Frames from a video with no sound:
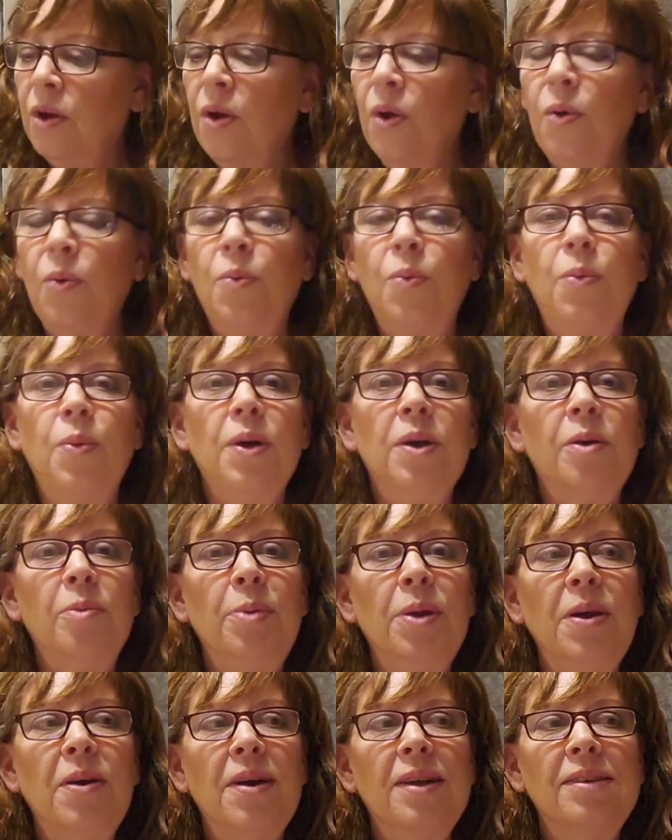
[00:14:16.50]
will
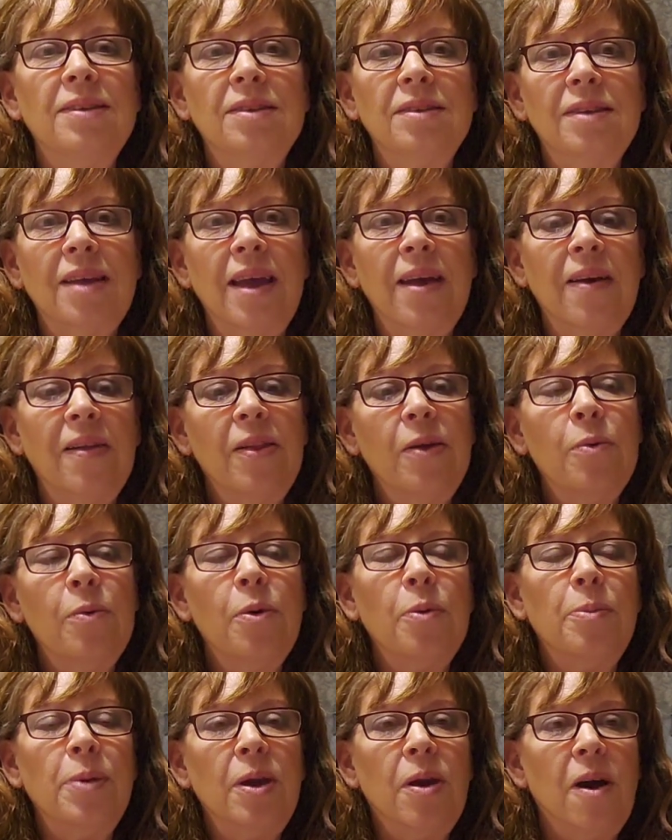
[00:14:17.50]
be on sale and will
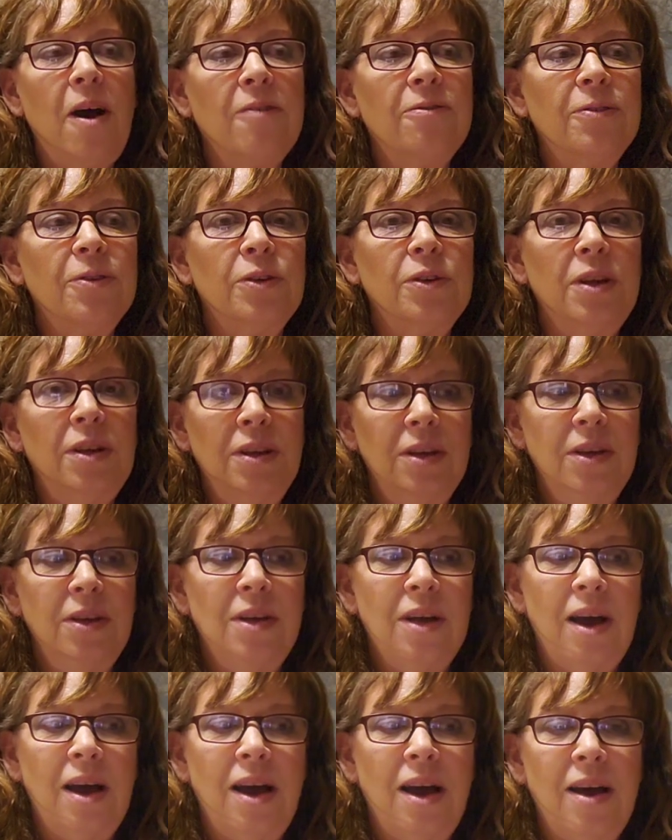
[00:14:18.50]
be offered
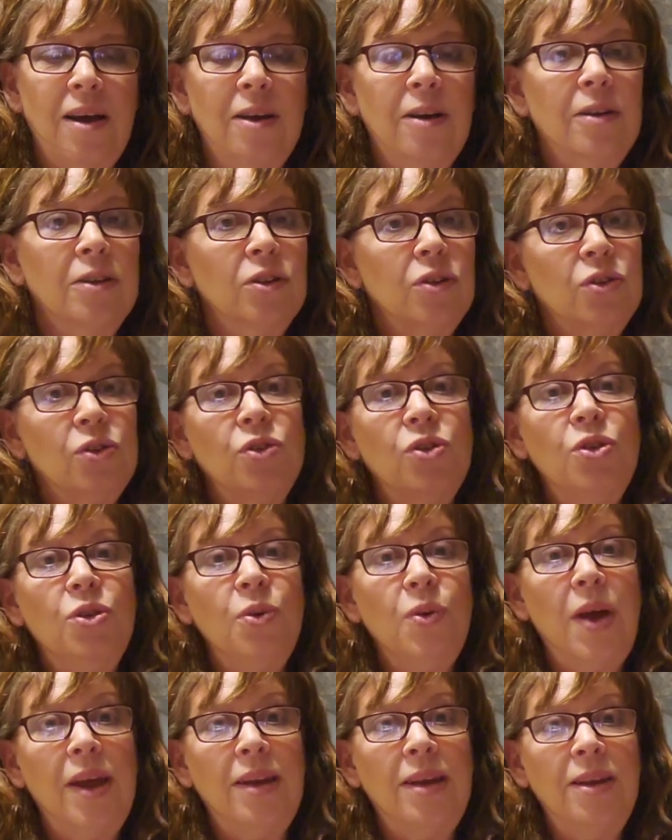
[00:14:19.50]

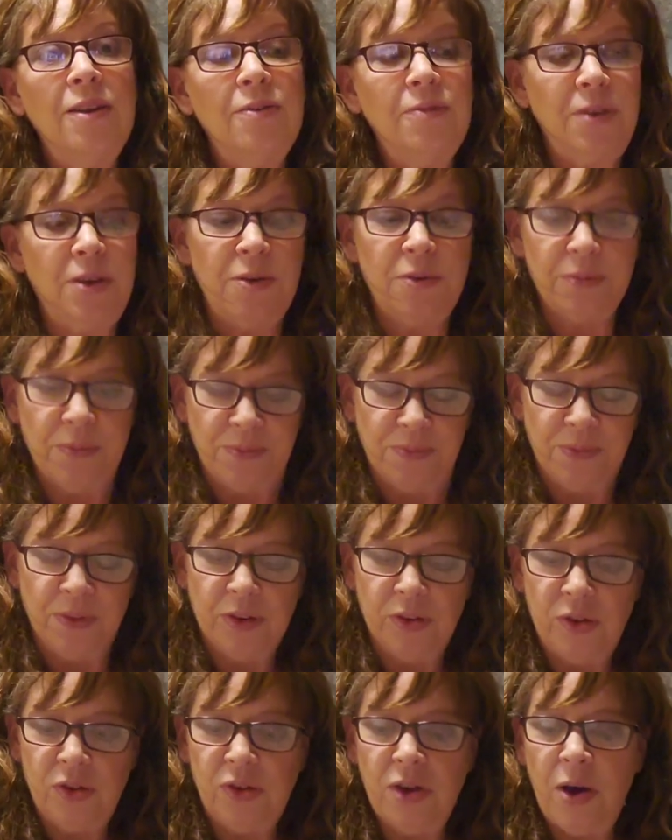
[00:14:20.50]
to any of you.
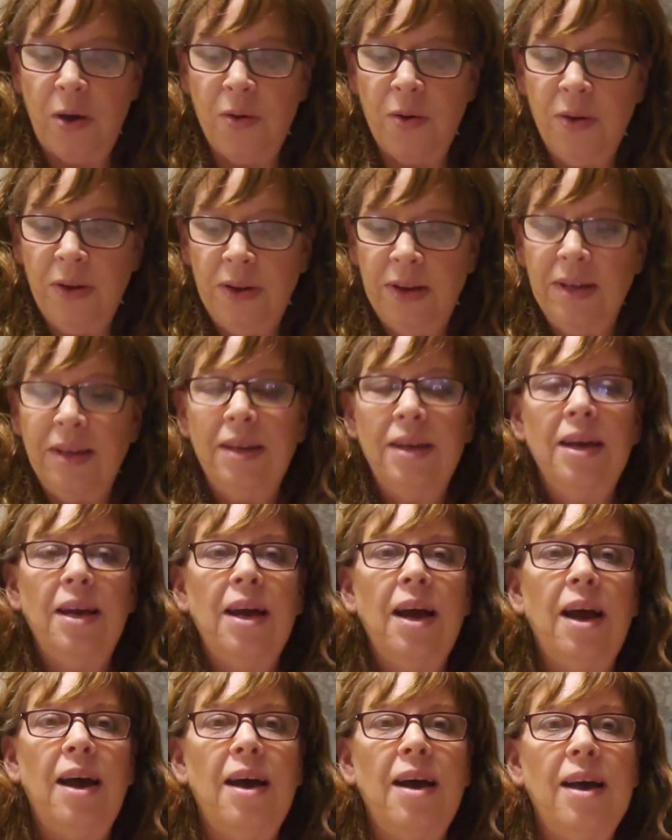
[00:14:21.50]
So
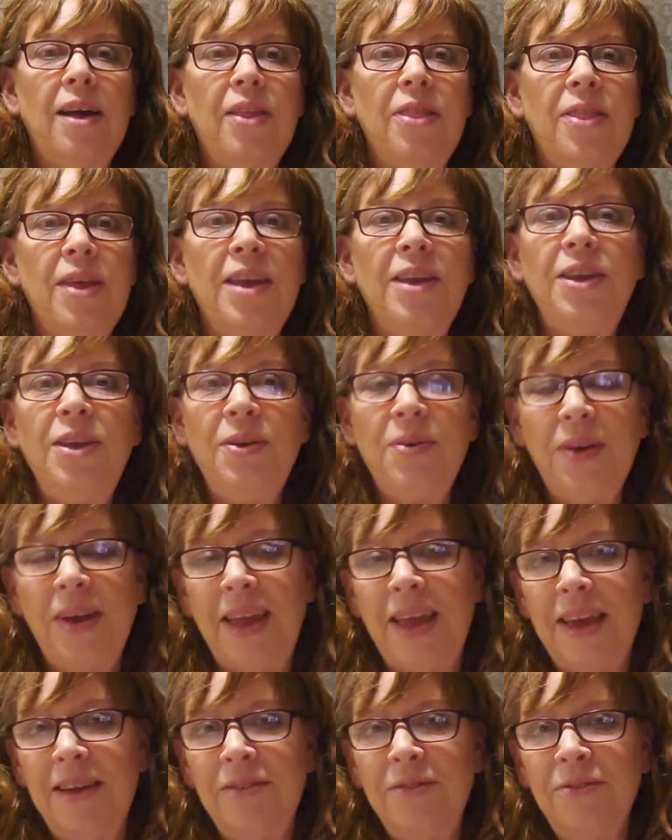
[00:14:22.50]
thank you
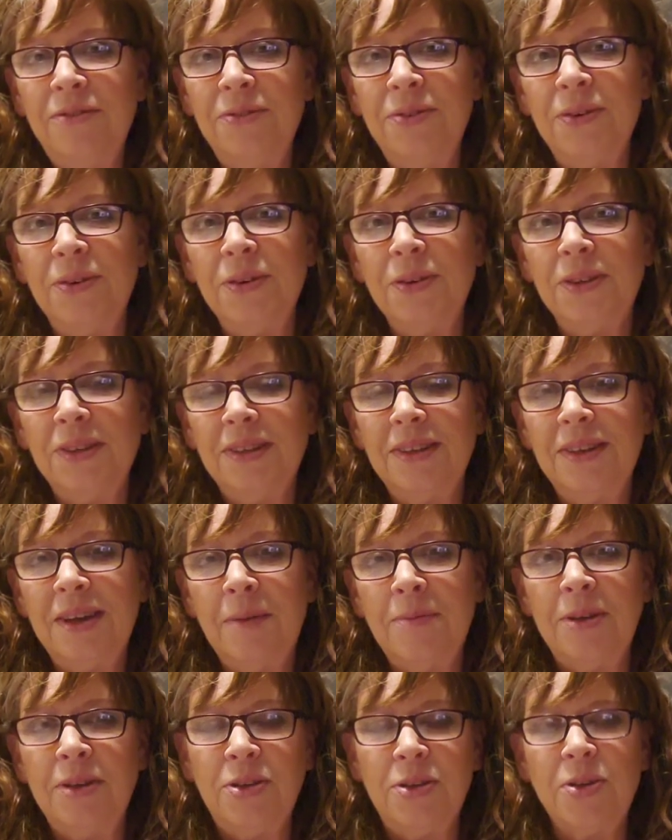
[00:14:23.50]
again for
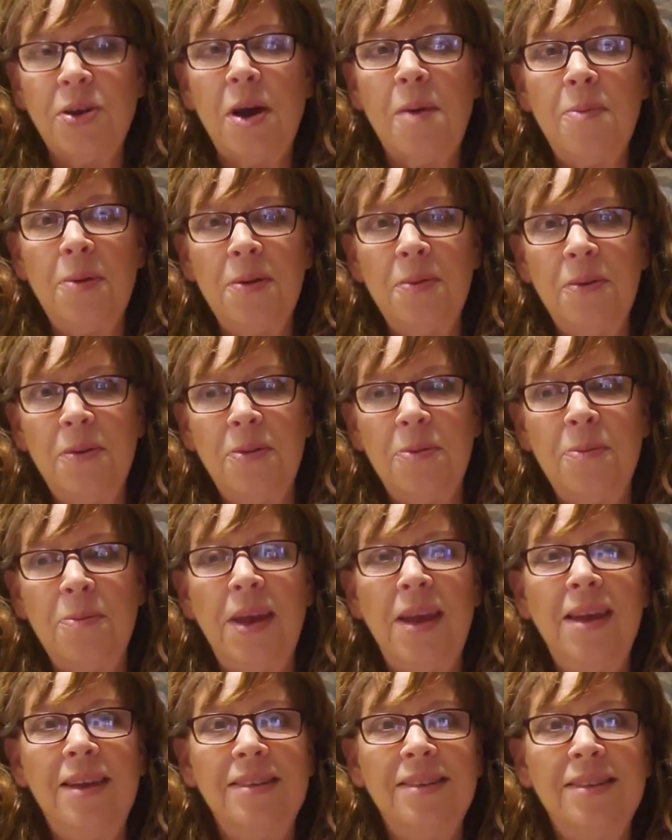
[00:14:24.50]
coming shopping with
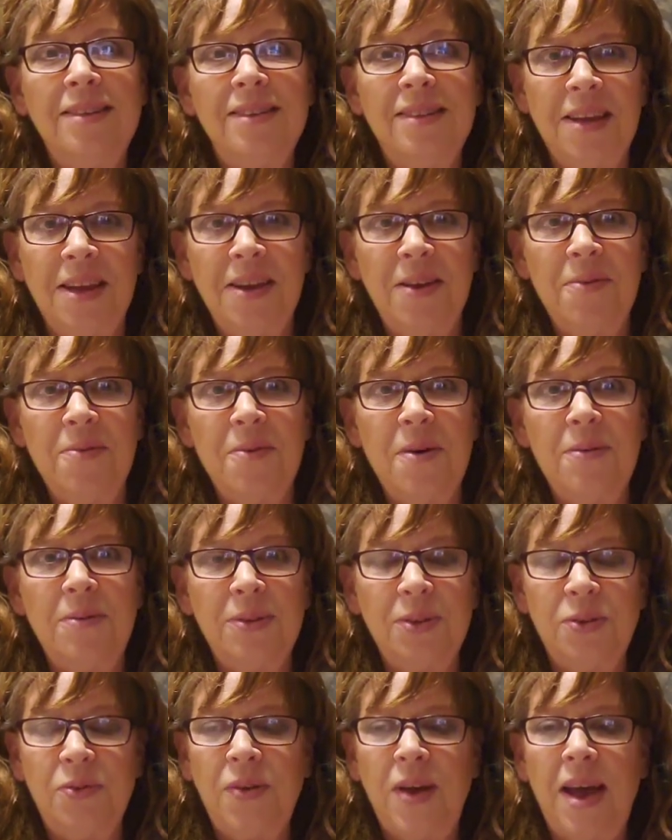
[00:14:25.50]
me and seeing what
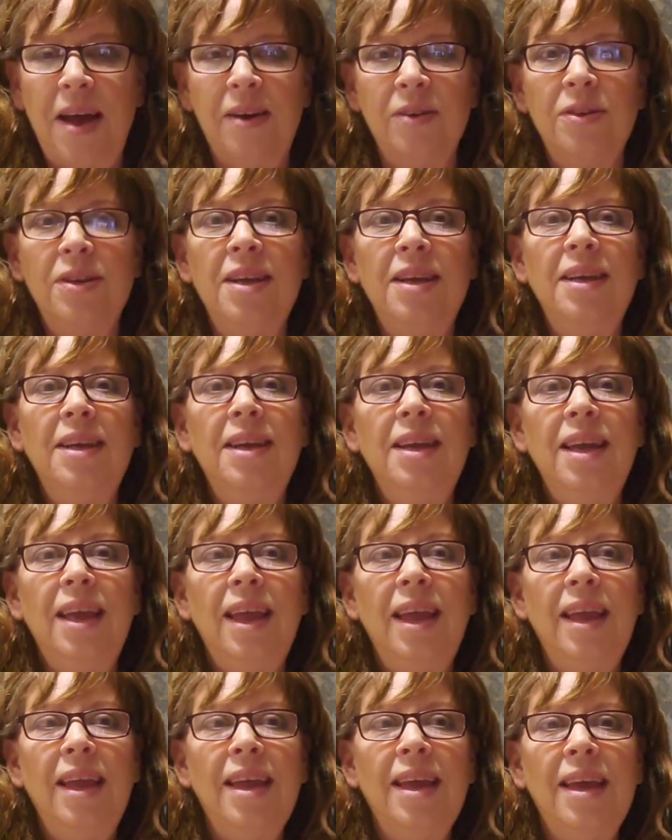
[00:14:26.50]
was found.
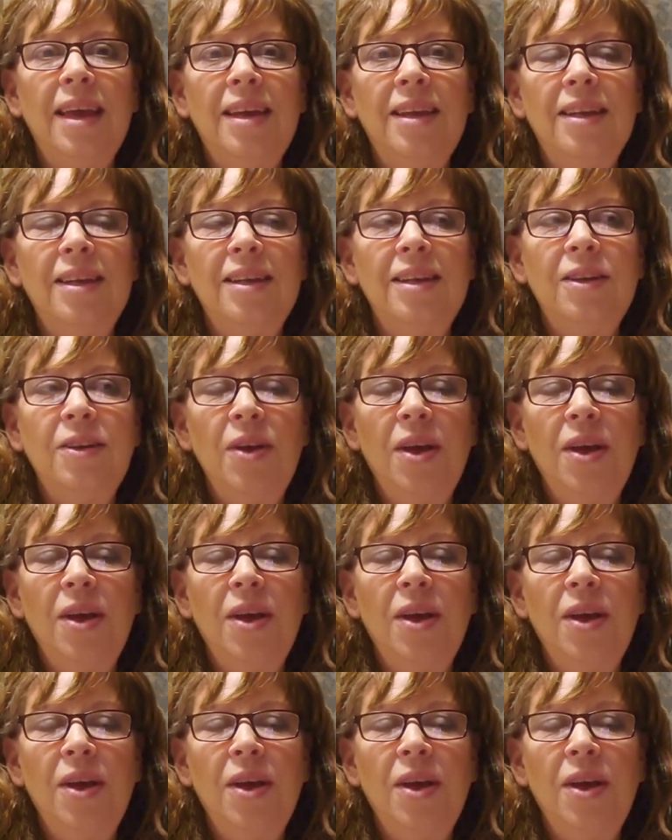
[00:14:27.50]
And